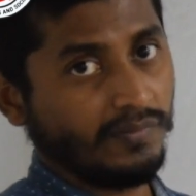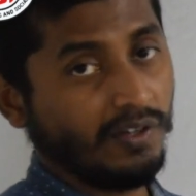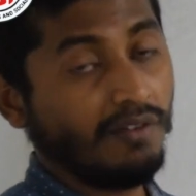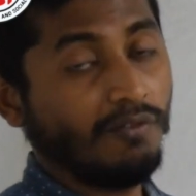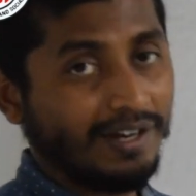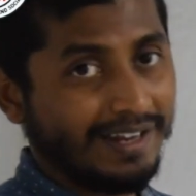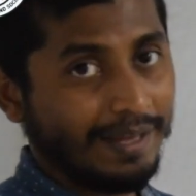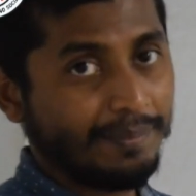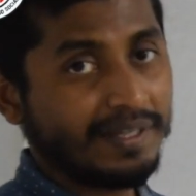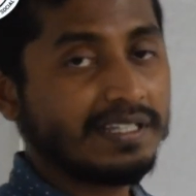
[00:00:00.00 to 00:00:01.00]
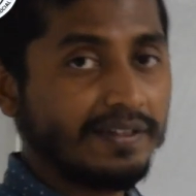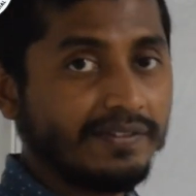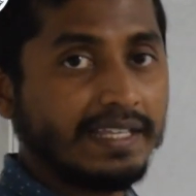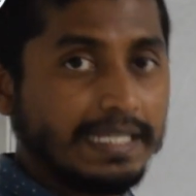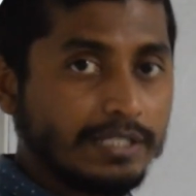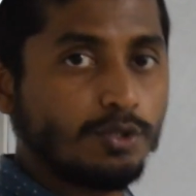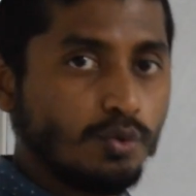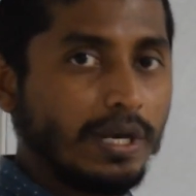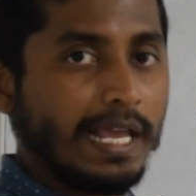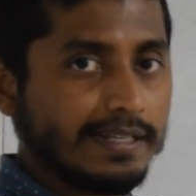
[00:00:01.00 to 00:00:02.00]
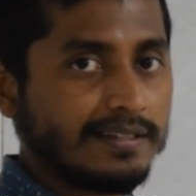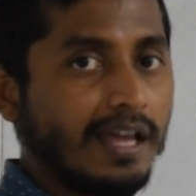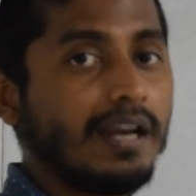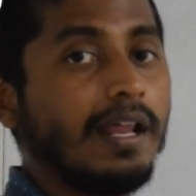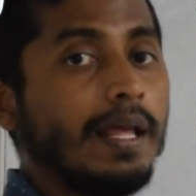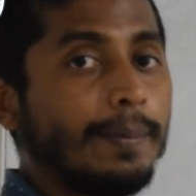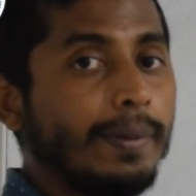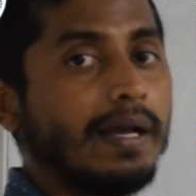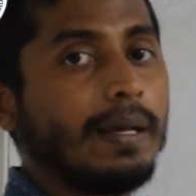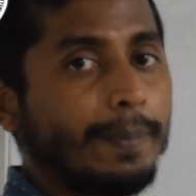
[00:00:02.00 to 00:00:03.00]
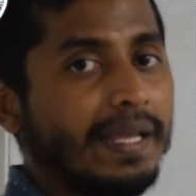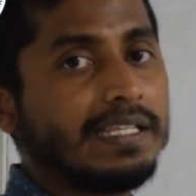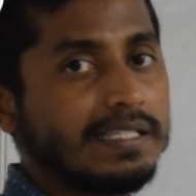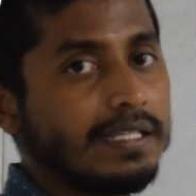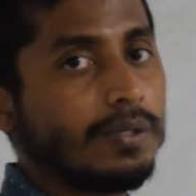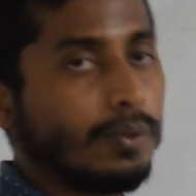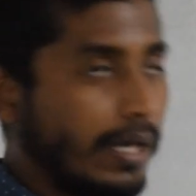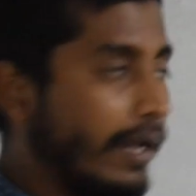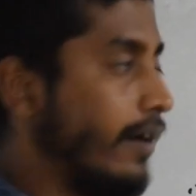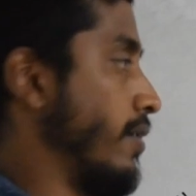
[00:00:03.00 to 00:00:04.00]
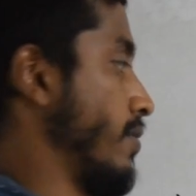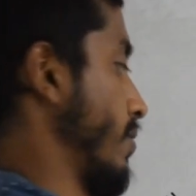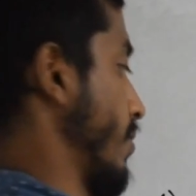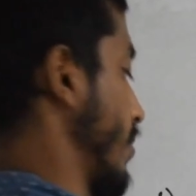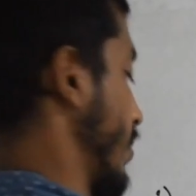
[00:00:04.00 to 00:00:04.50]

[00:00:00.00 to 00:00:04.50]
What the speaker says: Okay, what happens if these two lines are perpendicular?